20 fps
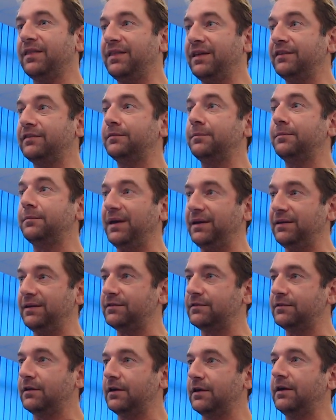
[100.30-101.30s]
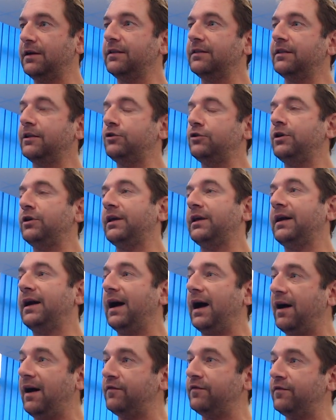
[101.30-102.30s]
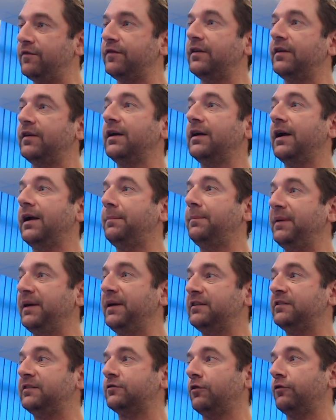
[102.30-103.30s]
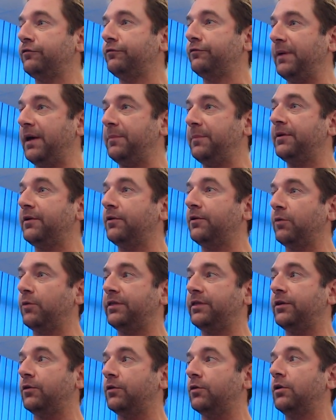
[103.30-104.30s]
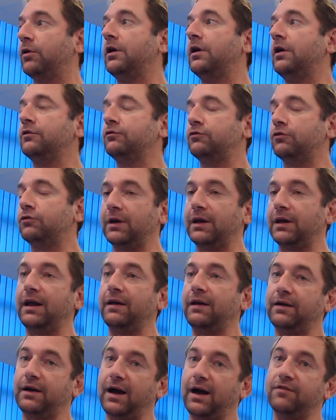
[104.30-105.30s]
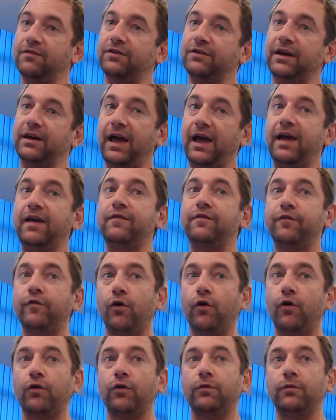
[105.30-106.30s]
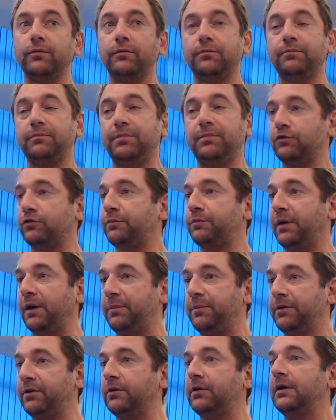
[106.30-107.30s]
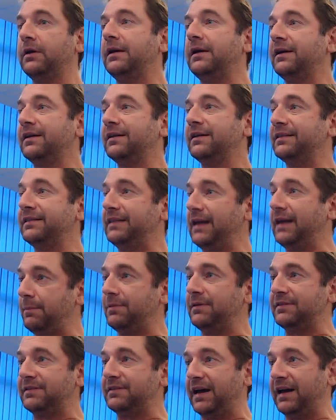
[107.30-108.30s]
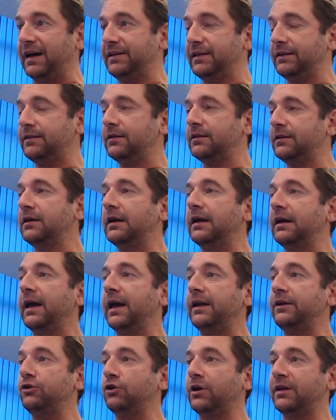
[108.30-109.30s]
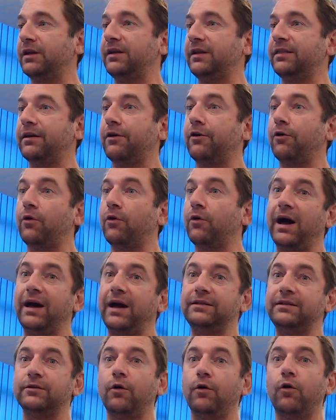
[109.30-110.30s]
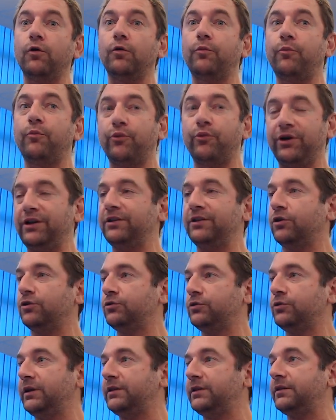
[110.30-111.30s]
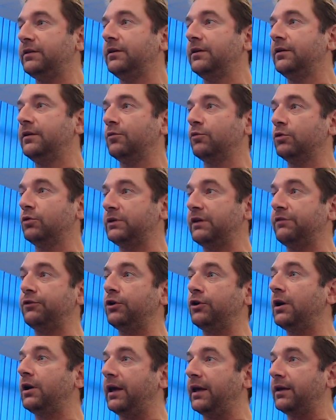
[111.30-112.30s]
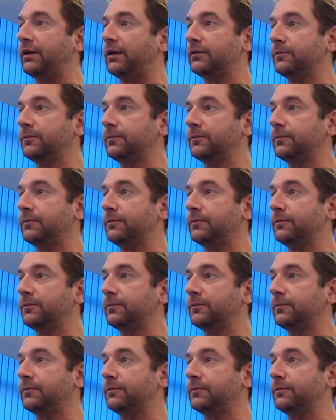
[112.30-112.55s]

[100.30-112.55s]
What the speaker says: This means that you can have a piece of paper with you. So you can have an A4 piece of paper, double-sided, and you can either write or print onto it whatever you like.